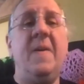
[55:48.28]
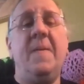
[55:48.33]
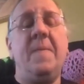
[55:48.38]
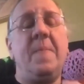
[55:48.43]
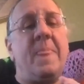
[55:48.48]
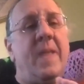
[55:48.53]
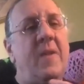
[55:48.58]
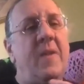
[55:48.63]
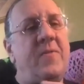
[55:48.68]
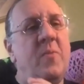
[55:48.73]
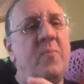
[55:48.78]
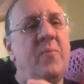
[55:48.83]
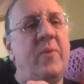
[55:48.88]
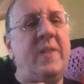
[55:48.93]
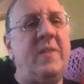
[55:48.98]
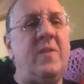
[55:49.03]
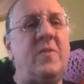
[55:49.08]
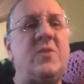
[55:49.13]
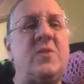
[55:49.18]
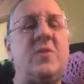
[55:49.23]
If you bring
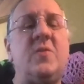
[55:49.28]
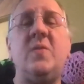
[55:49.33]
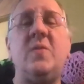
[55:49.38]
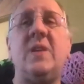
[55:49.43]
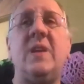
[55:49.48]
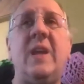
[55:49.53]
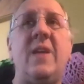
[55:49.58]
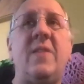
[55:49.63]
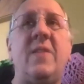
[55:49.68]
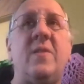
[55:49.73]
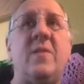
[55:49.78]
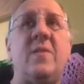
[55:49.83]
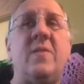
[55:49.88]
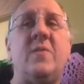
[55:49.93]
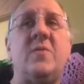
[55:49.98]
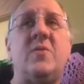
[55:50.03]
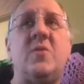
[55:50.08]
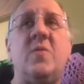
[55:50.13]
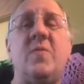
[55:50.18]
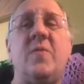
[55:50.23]
those two together, those
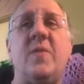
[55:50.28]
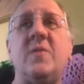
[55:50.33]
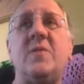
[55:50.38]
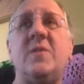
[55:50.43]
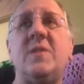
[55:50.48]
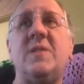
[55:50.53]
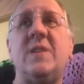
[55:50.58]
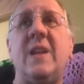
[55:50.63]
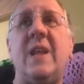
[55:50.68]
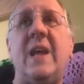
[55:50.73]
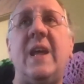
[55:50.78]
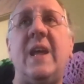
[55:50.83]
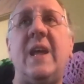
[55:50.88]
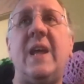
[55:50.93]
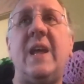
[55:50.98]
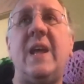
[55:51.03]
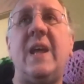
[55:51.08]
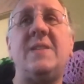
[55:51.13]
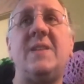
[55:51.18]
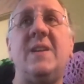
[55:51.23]
two verses, it
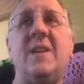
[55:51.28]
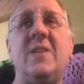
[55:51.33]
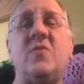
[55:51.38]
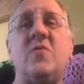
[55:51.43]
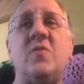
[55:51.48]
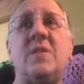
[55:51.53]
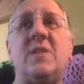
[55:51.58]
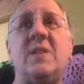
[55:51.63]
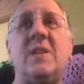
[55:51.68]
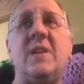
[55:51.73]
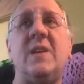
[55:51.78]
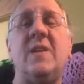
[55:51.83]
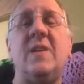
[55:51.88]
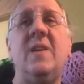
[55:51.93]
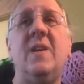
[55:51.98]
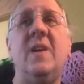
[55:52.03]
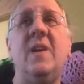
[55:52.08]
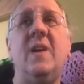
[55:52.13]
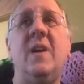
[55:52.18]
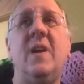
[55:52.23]
has an
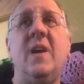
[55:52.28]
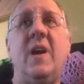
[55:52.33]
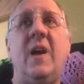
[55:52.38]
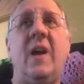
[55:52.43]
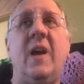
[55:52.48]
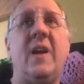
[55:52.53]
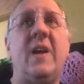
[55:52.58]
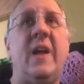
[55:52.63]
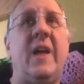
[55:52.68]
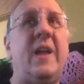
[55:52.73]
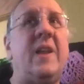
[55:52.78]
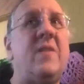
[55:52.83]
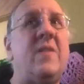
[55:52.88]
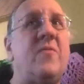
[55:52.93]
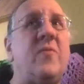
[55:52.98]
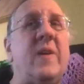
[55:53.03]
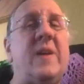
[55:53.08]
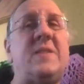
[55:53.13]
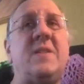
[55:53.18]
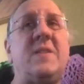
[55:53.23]
interesting kind
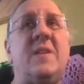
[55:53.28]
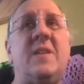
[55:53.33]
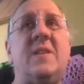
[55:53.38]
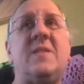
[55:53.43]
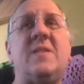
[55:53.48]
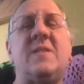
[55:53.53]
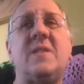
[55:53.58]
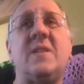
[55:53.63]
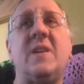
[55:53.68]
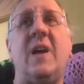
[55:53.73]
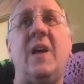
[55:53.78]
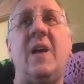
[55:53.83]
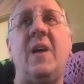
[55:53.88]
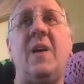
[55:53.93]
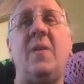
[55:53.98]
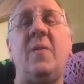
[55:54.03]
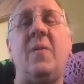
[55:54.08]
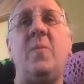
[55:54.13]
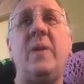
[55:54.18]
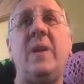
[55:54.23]
of resonance.
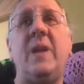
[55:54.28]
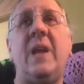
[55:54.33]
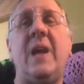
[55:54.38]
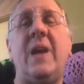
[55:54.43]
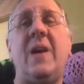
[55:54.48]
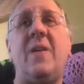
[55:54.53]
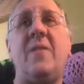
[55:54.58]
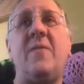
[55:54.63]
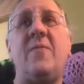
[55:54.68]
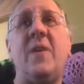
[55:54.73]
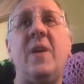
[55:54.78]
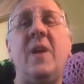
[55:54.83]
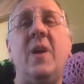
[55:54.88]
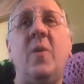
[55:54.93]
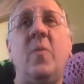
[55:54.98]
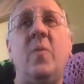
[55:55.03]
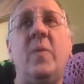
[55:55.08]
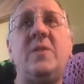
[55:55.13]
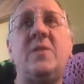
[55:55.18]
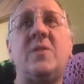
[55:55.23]

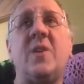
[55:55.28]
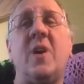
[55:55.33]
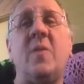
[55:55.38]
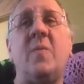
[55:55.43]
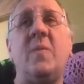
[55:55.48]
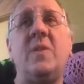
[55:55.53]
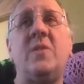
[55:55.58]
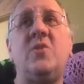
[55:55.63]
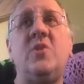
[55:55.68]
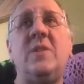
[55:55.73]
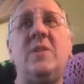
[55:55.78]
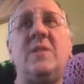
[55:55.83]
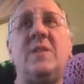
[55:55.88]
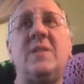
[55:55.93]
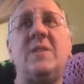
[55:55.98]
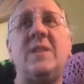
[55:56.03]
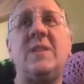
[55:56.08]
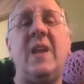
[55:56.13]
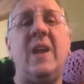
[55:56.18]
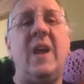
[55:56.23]
We start with
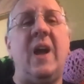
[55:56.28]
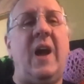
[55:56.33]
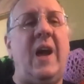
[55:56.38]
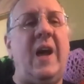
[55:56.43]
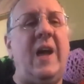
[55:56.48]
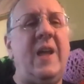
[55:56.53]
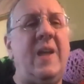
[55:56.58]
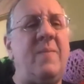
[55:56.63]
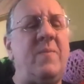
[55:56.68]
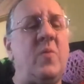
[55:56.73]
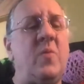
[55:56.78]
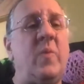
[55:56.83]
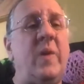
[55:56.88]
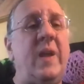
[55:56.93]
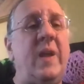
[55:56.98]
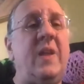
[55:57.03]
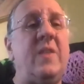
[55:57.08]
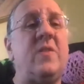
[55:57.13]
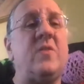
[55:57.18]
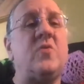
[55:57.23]
Jesus saying, "I am the
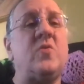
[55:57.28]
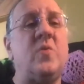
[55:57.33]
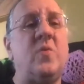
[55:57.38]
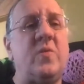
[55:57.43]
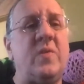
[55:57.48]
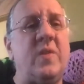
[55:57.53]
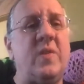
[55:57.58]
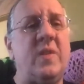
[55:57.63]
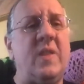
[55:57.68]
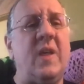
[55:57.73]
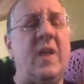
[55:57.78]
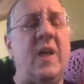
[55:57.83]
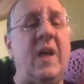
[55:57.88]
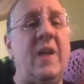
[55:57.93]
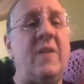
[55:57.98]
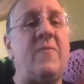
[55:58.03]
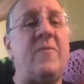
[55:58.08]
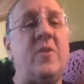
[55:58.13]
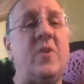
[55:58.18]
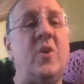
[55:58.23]
way, the truth, and the
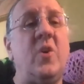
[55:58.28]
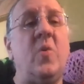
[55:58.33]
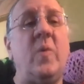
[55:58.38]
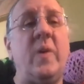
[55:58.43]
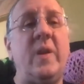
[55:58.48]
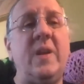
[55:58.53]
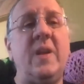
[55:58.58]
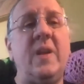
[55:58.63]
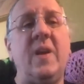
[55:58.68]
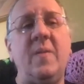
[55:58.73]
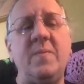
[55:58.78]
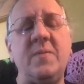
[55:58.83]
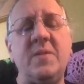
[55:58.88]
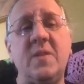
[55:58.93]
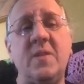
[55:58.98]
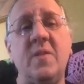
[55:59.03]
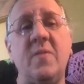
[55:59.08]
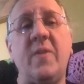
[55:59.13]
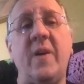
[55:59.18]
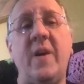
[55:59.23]
life. No one comes
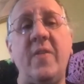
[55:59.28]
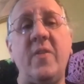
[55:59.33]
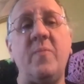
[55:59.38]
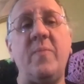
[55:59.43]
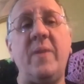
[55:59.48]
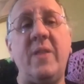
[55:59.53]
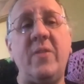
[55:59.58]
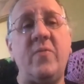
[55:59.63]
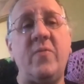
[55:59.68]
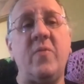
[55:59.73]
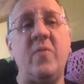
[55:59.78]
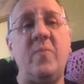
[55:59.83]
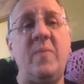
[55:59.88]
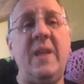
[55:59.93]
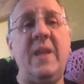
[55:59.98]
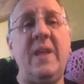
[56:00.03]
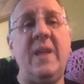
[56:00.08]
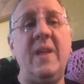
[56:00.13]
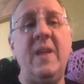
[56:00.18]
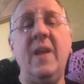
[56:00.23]
to the Father but through
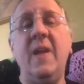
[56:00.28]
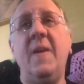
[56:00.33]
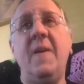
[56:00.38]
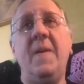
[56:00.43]
me."